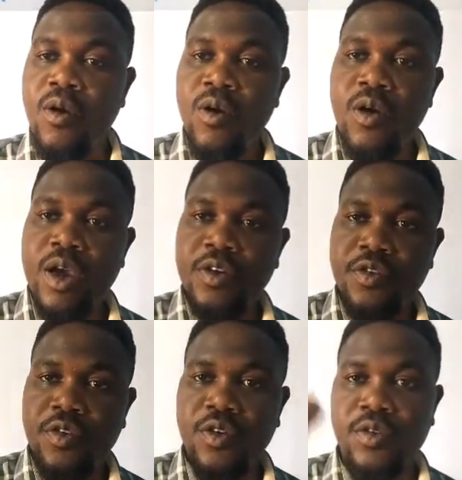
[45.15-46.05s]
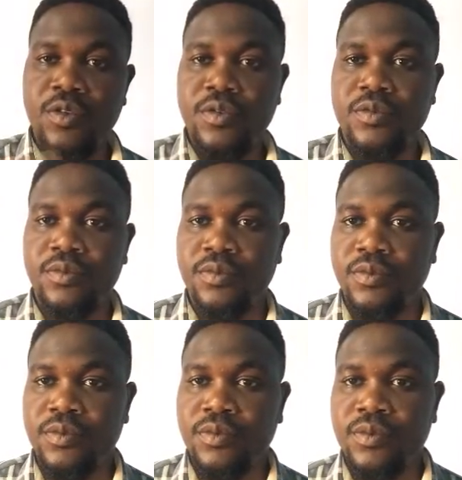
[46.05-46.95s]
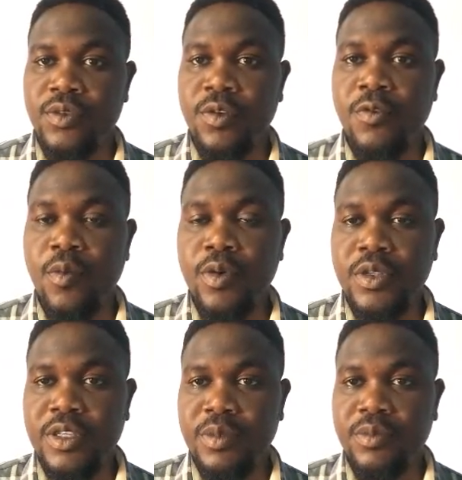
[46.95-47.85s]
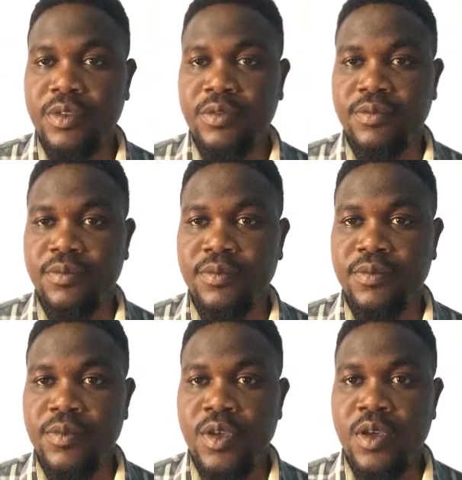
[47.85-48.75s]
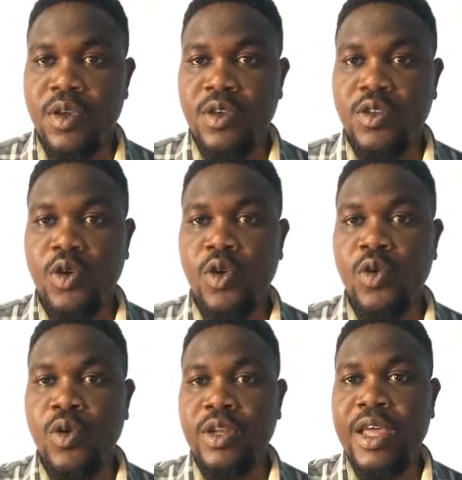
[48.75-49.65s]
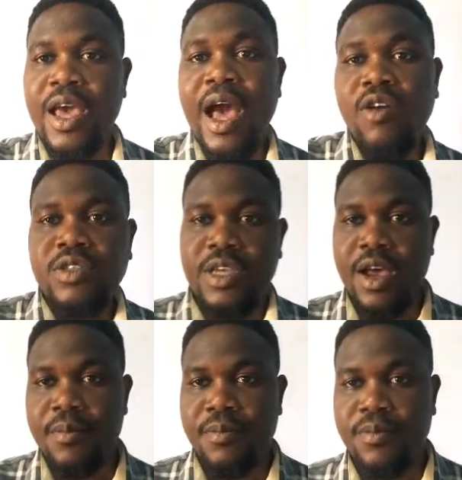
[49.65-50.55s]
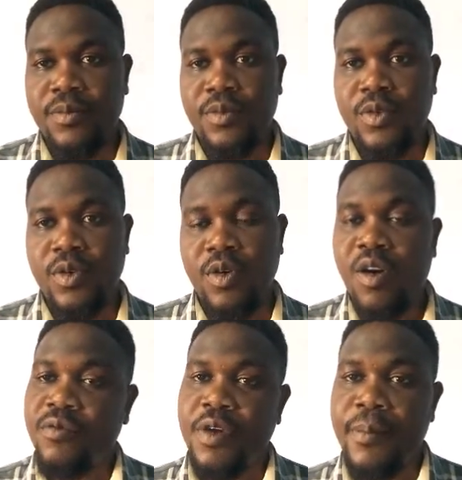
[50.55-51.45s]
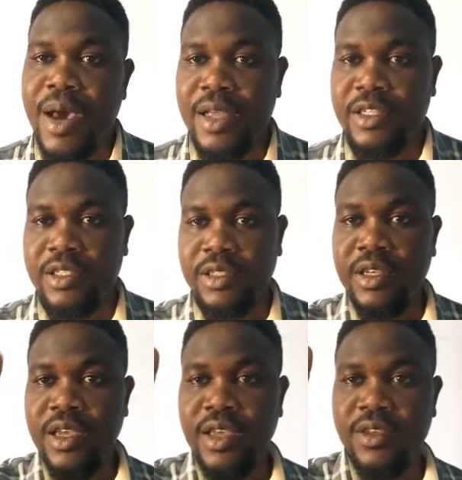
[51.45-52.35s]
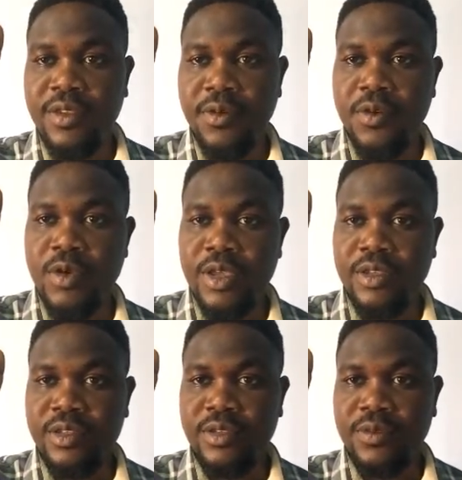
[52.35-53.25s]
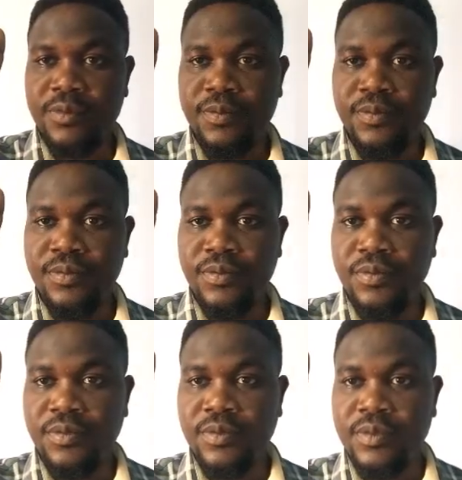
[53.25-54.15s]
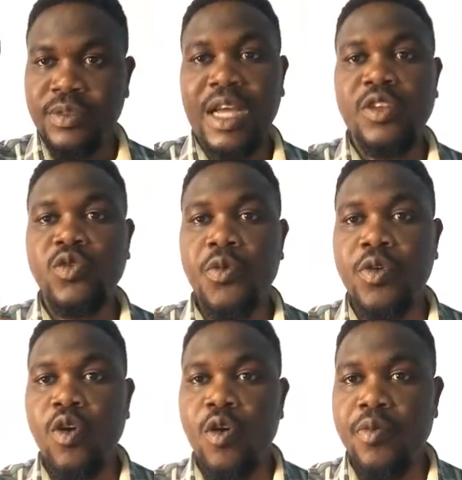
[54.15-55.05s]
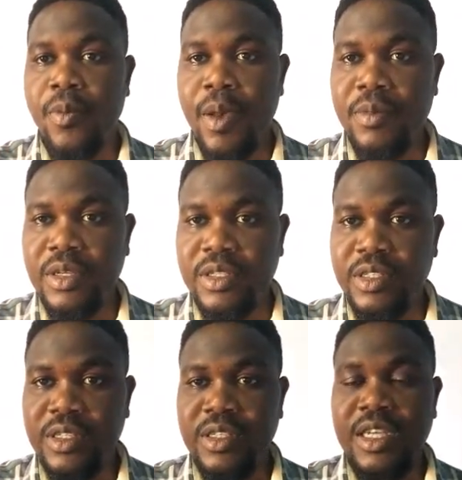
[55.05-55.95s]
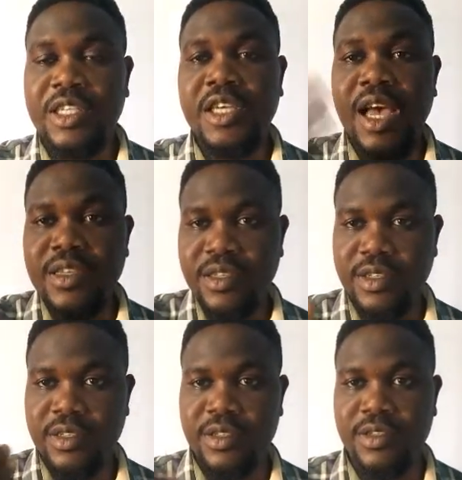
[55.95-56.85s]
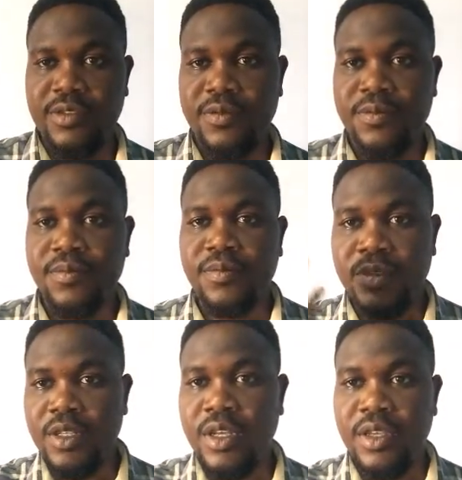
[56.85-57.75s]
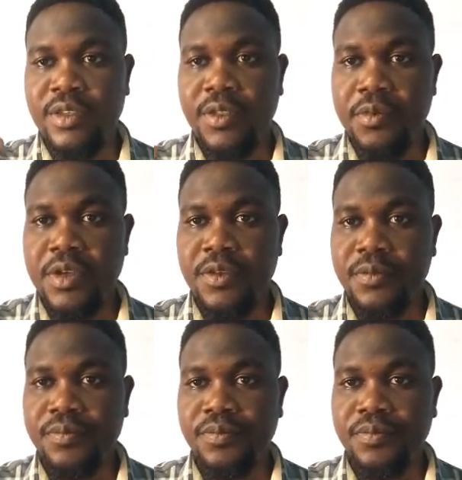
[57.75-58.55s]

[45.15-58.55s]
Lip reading: or a draw for both teams. So the outcome of the match is three ways. That is what we call probability. The chances is three.